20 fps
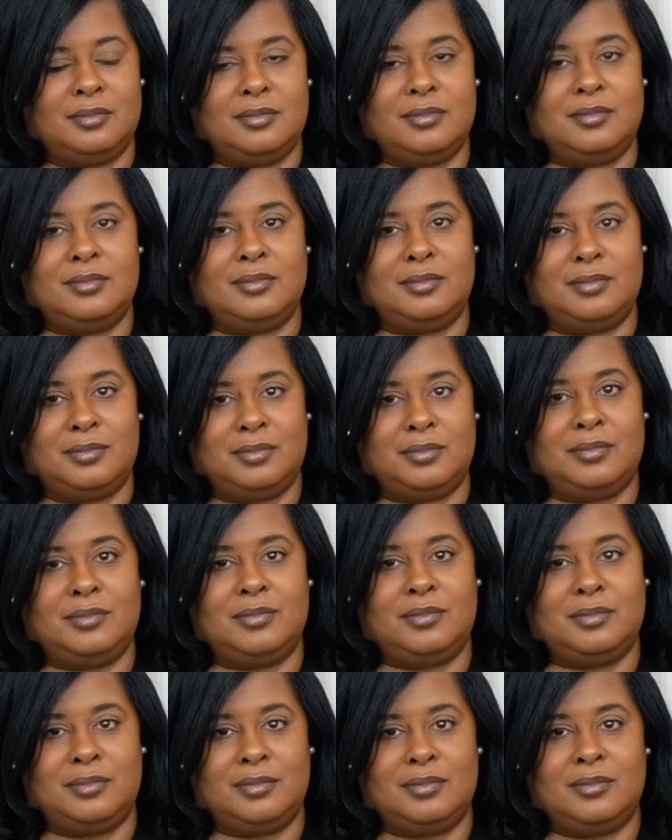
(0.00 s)

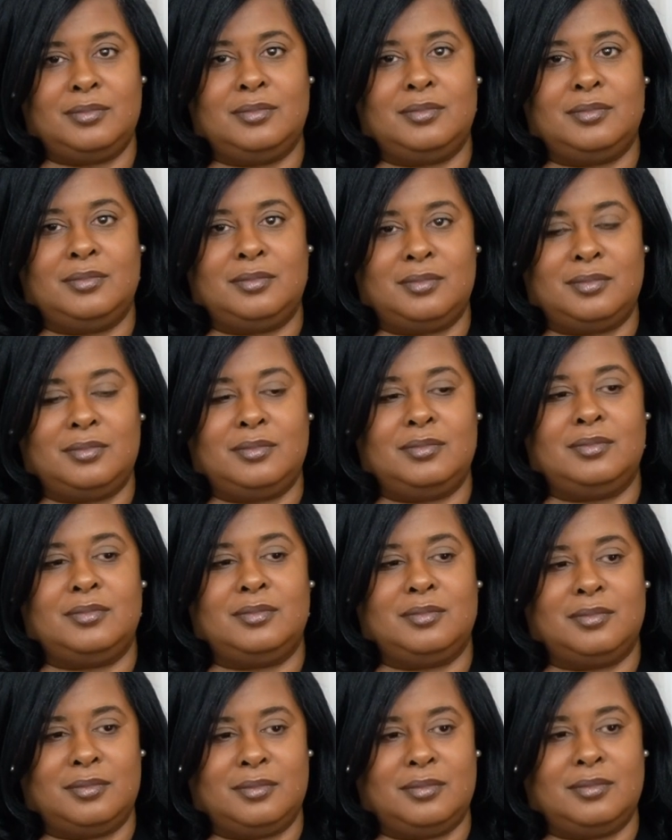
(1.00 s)

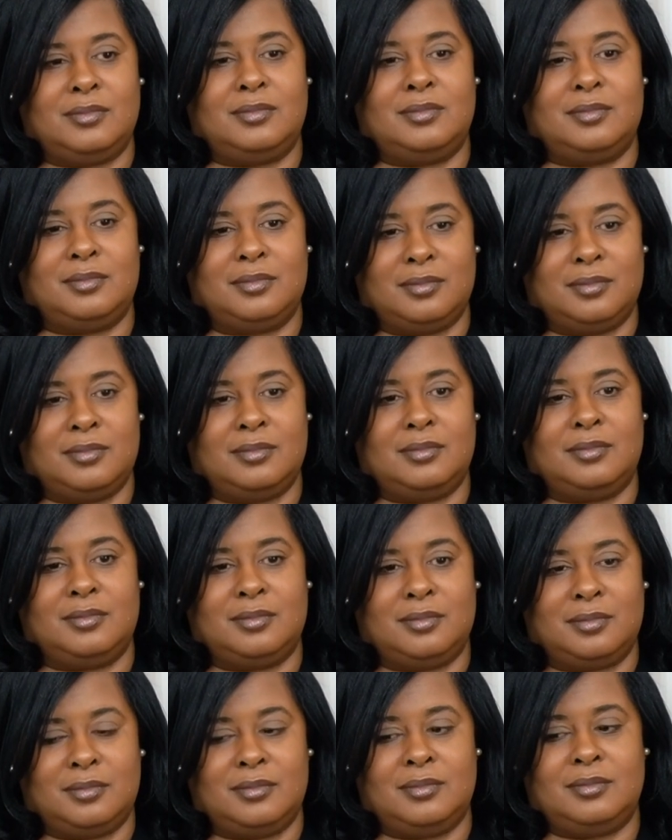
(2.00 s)

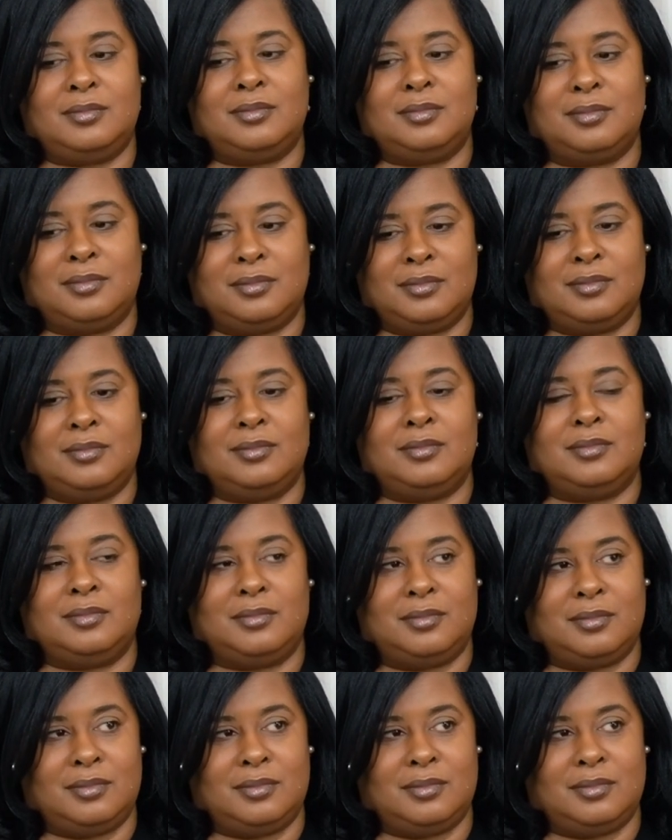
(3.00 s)
No words are spoken by the person on screen.